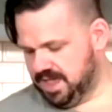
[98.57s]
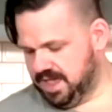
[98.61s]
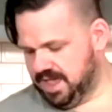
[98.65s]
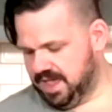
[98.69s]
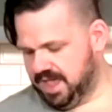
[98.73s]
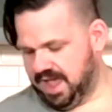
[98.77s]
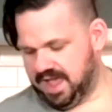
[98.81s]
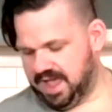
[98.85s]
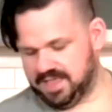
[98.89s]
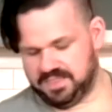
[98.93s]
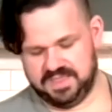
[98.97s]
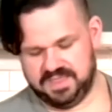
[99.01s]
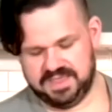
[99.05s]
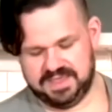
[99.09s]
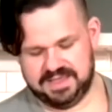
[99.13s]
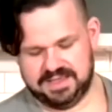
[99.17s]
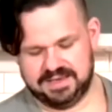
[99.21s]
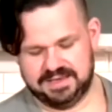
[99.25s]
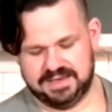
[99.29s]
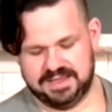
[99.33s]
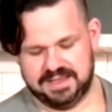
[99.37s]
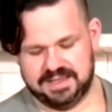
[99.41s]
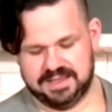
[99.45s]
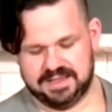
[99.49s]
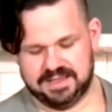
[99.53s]
And
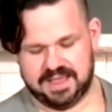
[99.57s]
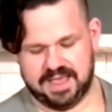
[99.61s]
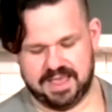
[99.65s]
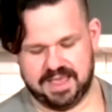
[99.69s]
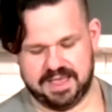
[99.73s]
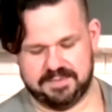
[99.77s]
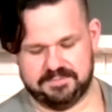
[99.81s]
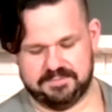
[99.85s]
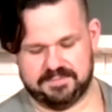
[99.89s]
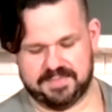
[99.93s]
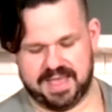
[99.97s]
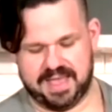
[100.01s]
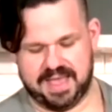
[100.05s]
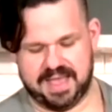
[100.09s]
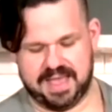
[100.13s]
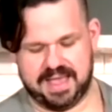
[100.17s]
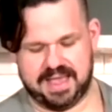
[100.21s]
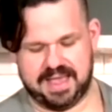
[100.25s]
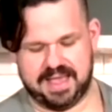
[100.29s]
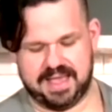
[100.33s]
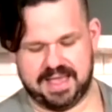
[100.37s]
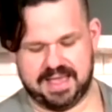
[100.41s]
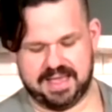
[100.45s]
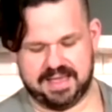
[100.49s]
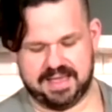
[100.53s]
then um, I
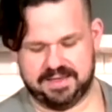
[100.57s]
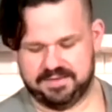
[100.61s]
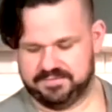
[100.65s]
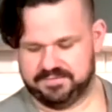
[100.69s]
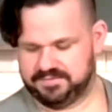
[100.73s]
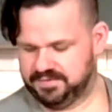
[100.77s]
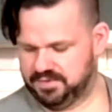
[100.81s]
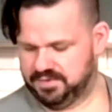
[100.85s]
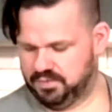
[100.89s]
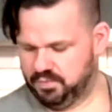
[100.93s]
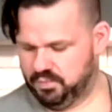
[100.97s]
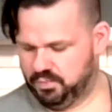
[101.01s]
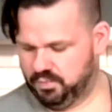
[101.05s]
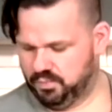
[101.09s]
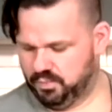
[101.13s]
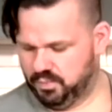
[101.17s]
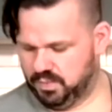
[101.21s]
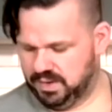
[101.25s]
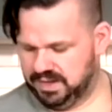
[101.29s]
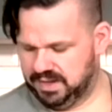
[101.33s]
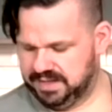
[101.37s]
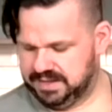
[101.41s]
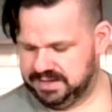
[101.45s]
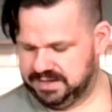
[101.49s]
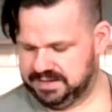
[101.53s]
have
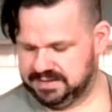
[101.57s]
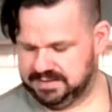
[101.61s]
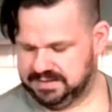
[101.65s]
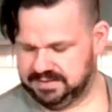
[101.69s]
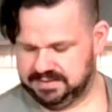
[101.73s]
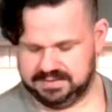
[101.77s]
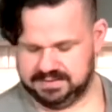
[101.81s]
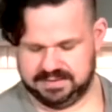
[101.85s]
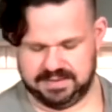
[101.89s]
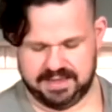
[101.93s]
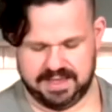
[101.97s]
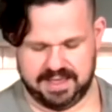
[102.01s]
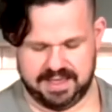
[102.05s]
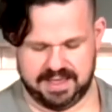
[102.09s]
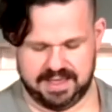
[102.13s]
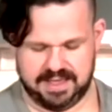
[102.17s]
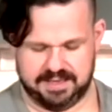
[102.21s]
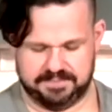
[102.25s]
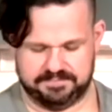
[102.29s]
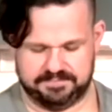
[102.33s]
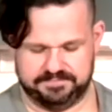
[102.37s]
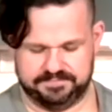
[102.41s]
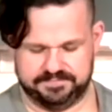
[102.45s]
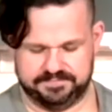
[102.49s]
one, uh,